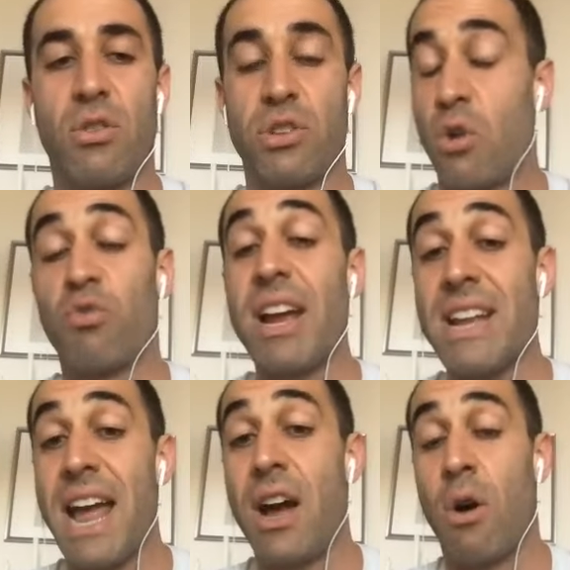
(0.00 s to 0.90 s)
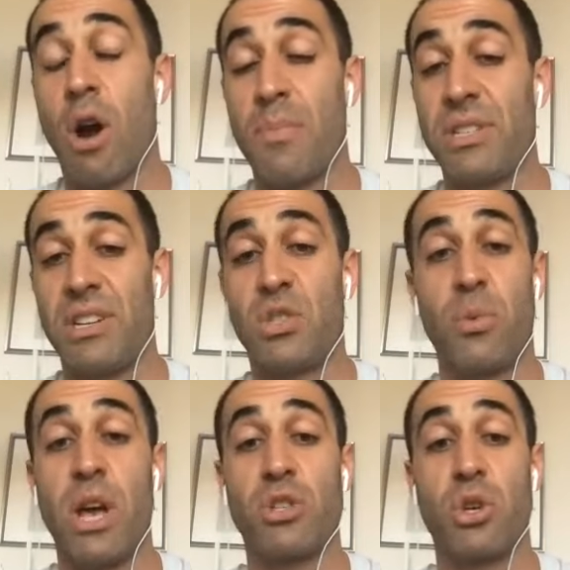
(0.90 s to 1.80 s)
you know right now our business we
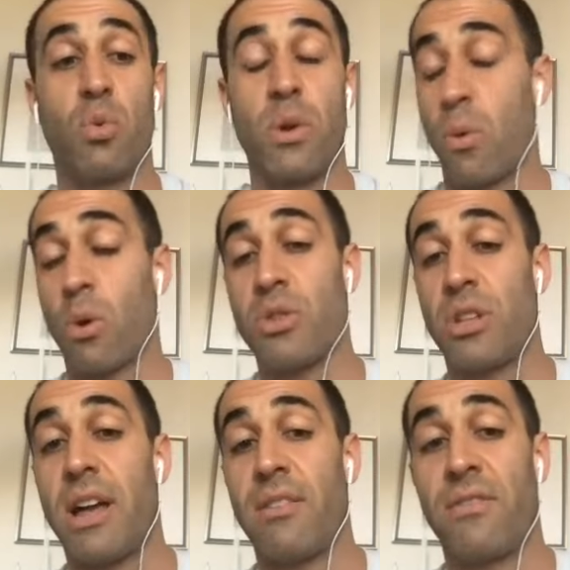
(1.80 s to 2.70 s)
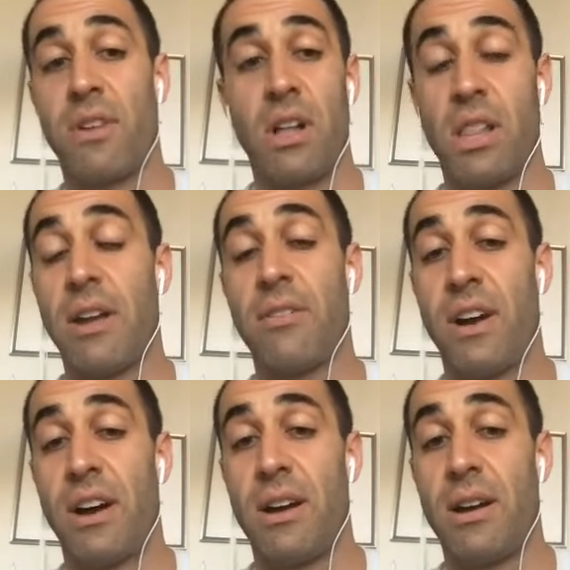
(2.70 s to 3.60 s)
also we work with a lot of a lot of
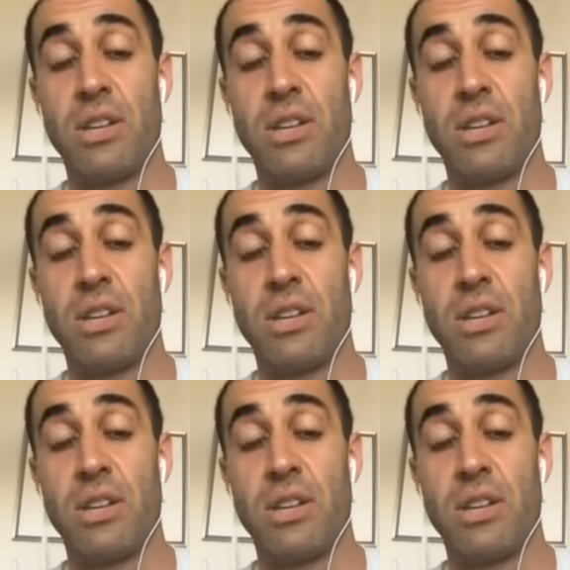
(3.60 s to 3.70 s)
uh,